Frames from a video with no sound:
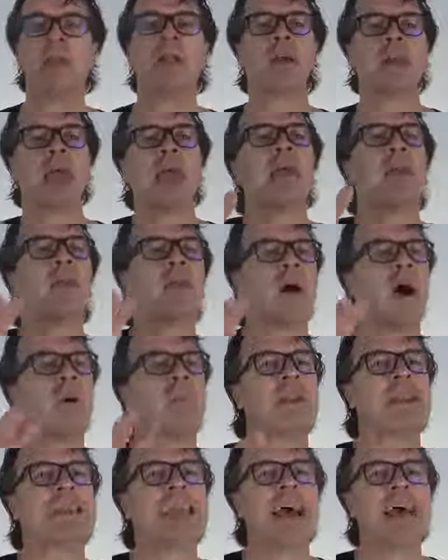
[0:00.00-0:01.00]
Okay, look, I'm
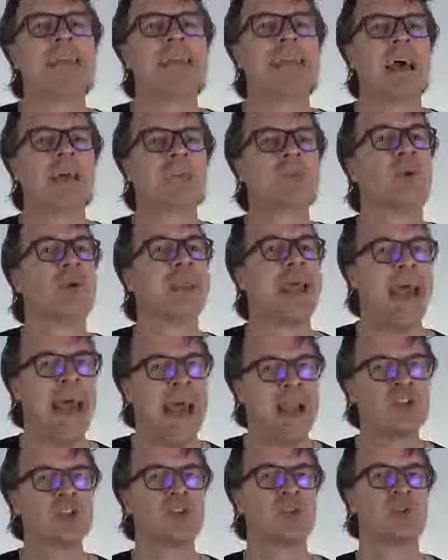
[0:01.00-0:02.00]
going to cut now to an
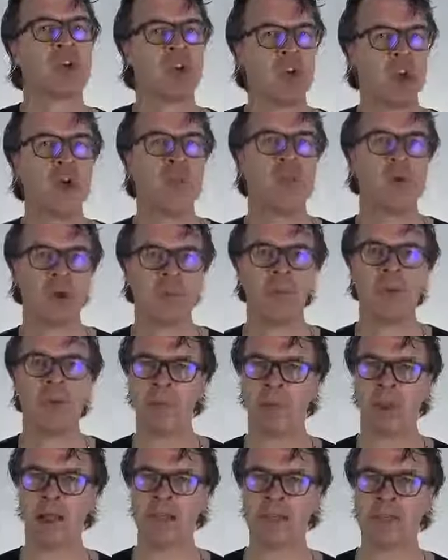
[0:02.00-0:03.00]
actual cuboid
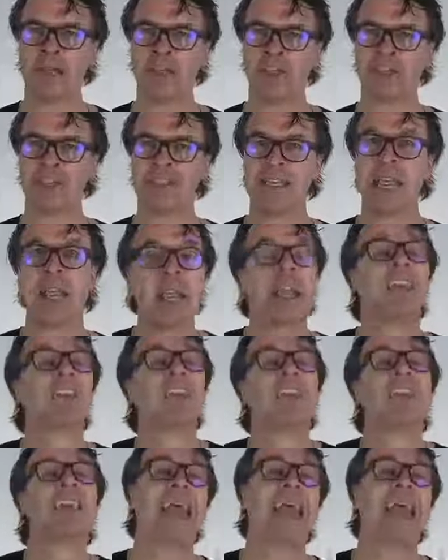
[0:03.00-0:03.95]
mobilization technique so you